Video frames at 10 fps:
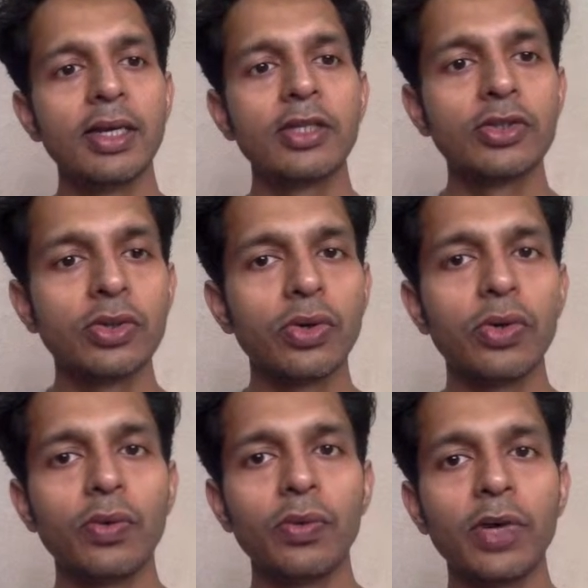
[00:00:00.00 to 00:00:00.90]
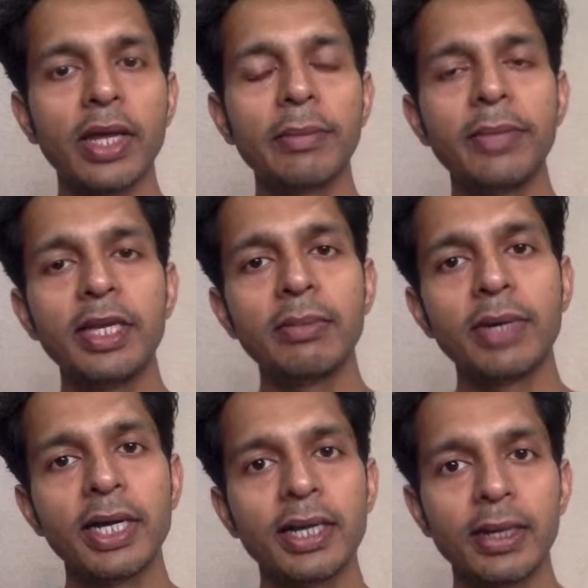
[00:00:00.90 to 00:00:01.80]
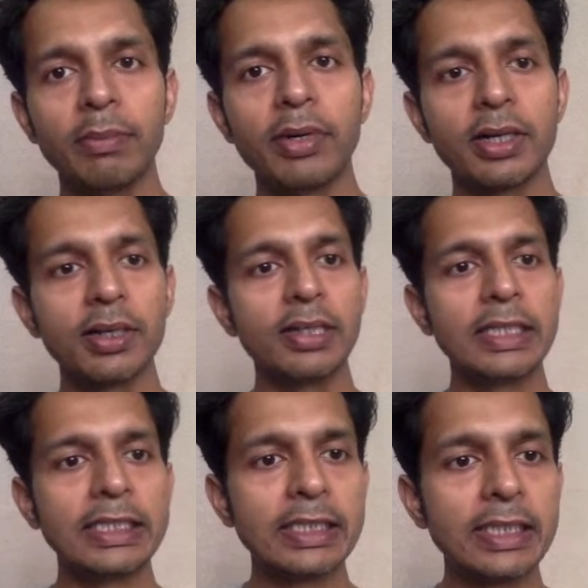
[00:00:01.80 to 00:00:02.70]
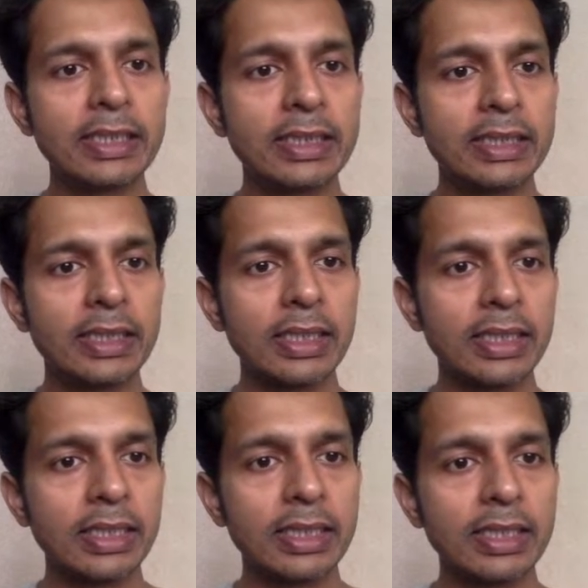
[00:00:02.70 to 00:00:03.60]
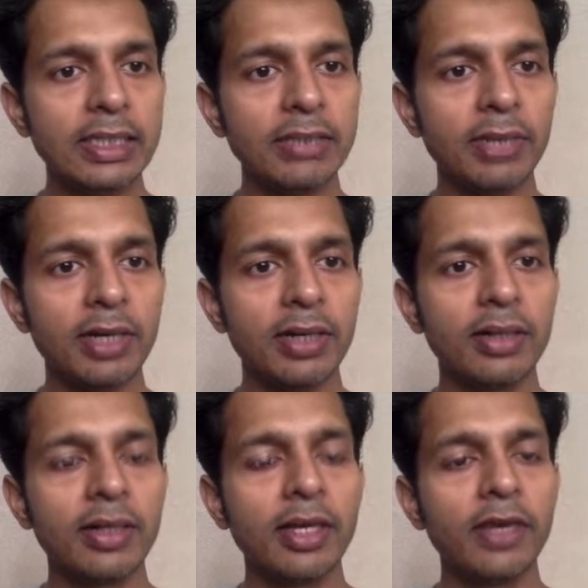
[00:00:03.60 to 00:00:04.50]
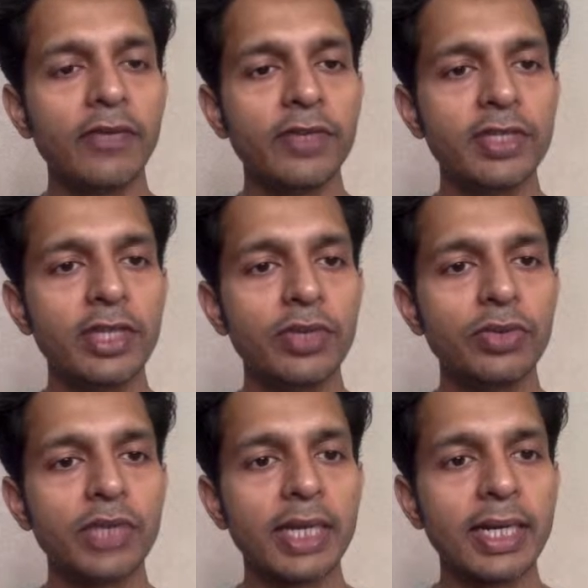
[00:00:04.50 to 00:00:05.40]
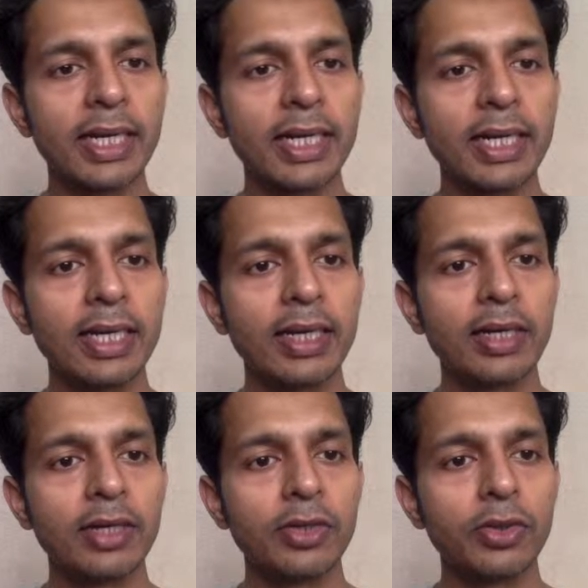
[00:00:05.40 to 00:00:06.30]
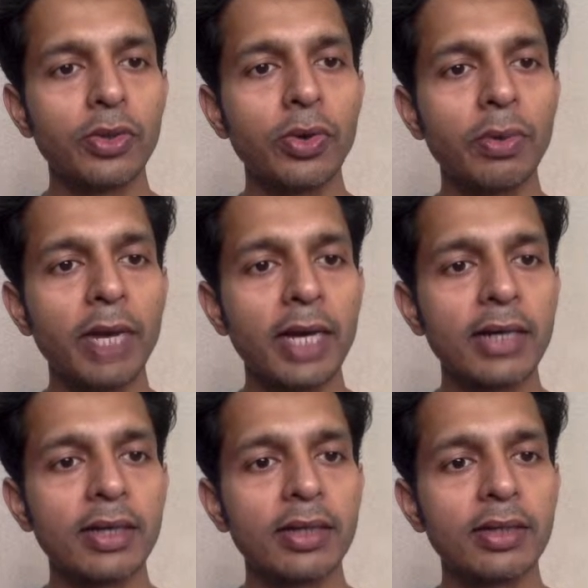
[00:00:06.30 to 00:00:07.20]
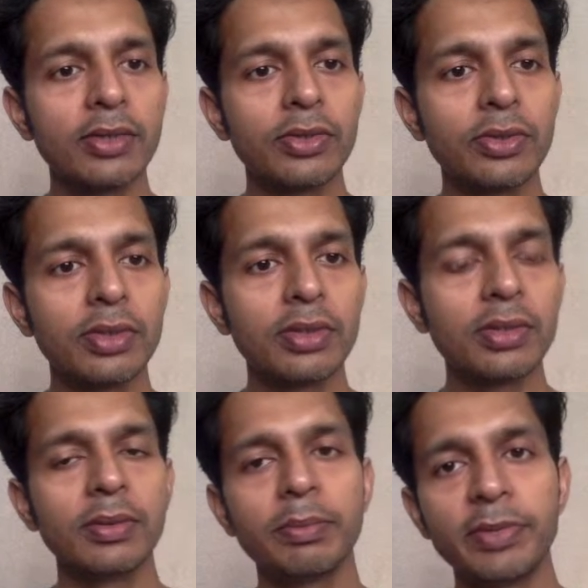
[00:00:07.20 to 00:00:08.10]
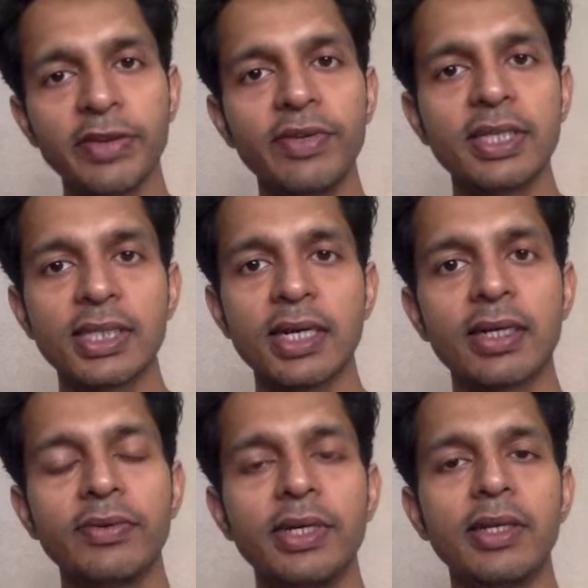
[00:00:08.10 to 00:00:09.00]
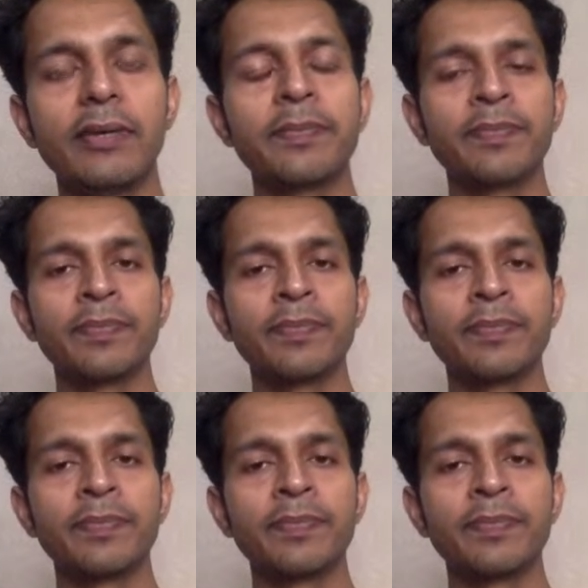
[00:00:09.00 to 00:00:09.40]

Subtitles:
So what I mean by an up button is this button, which the user can click to go back to the previous activity.